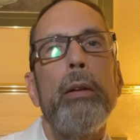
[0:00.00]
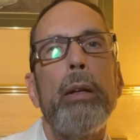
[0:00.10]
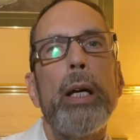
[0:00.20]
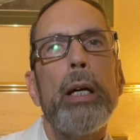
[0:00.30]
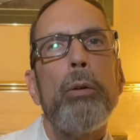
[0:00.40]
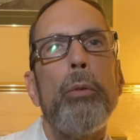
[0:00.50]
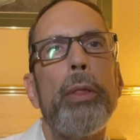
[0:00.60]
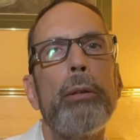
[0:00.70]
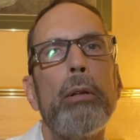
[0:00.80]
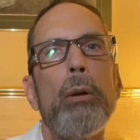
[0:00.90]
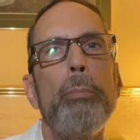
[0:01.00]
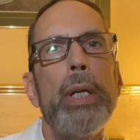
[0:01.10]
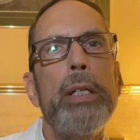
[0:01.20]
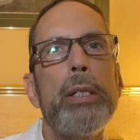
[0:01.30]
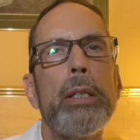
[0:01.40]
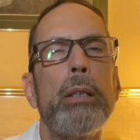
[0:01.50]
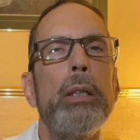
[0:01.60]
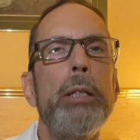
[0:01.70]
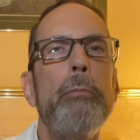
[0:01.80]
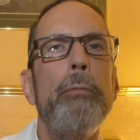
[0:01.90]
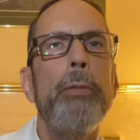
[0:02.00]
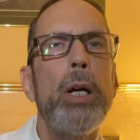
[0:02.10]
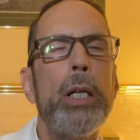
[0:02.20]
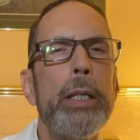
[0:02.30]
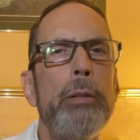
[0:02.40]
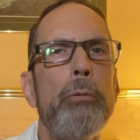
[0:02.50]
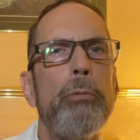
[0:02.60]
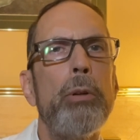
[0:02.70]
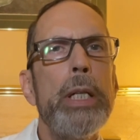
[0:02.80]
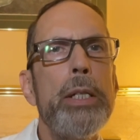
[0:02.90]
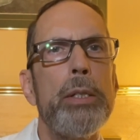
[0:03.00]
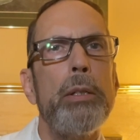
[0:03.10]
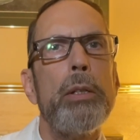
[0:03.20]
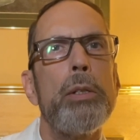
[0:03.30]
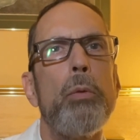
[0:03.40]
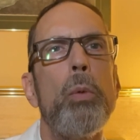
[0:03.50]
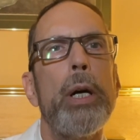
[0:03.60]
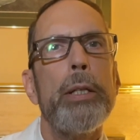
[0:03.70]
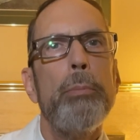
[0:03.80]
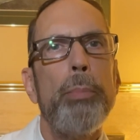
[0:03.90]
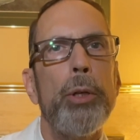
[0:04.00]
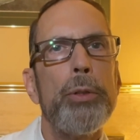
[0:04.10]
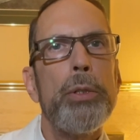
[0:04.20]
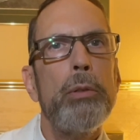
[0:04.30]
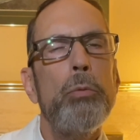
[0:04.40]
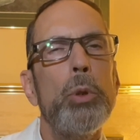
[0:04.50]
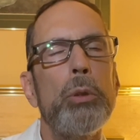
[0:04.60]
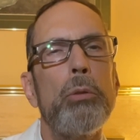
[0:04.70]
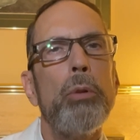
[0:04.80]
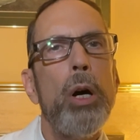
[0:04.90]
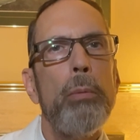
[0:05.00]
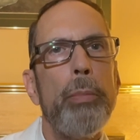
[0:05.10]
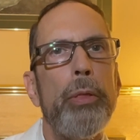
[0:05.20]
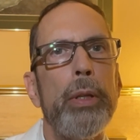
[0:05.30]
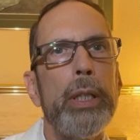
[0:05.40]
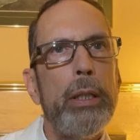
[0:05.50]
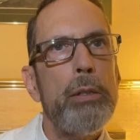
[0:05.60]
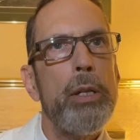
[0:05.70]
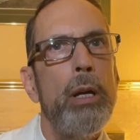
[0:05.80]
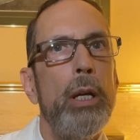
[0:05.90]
Now, there are basically five reasons why a person will drop things,